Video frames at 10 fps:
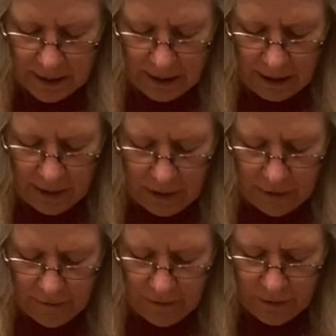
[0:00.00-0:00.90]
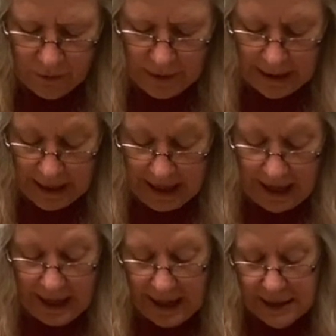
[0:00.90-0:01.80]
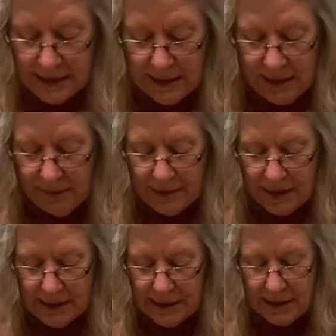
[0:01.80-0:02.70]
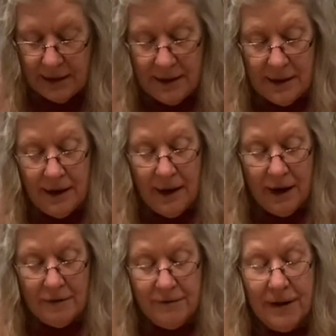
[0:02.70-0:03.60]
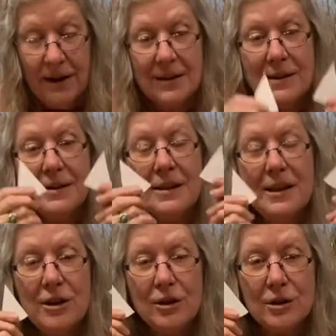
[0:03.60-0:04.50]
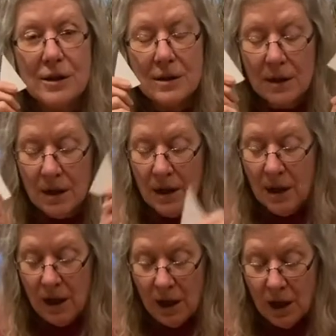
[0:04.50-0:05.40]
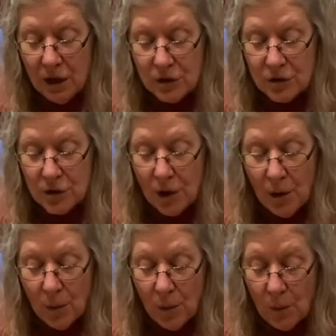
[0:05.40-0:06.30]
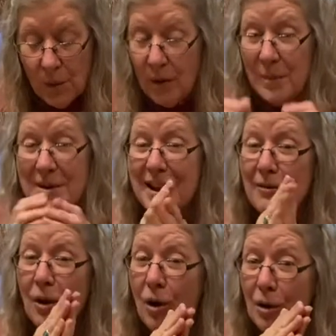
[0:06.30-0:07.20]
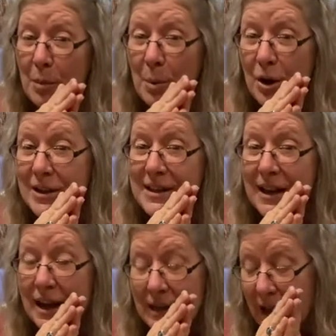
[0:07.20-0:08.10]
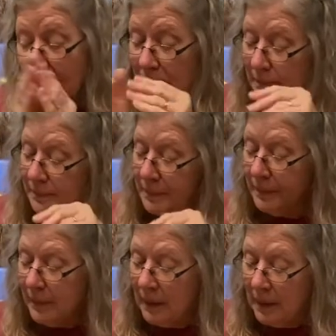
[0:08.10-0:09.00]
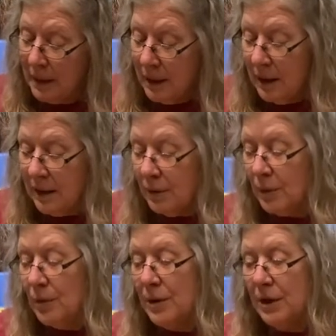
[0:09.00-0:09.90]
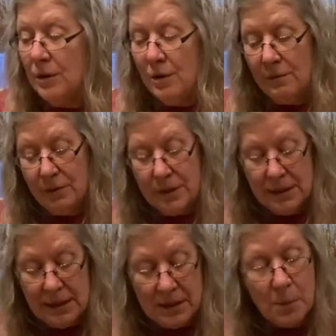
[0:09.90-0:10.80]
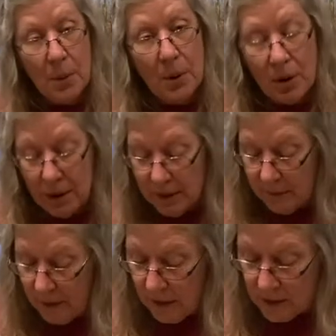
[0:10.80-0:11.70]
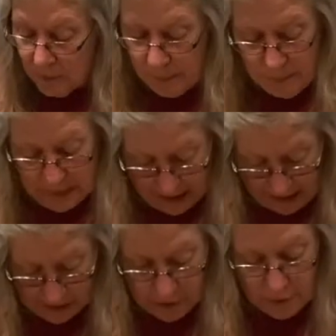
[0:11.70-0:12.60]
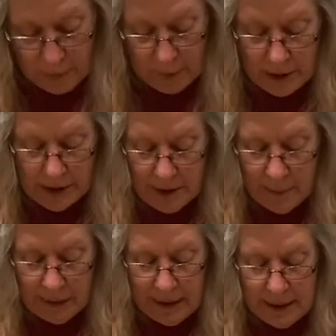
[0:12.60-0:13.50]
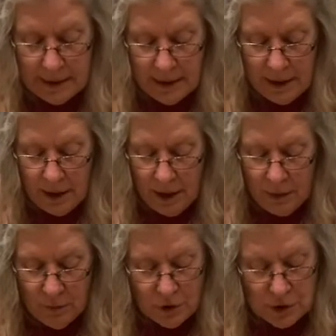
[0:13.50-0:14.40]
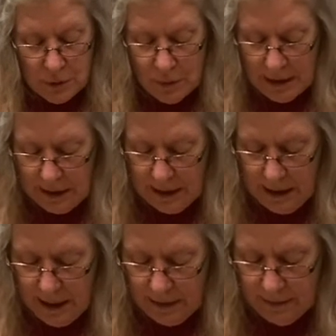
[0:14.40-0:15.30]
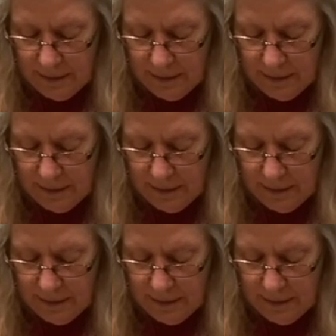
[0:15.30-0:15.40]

along the fold, and this gives us our fox's ears. So we almost have all the parts cut out. Now we're going to go over to this part of this extra part of the plate, and we're just going to cut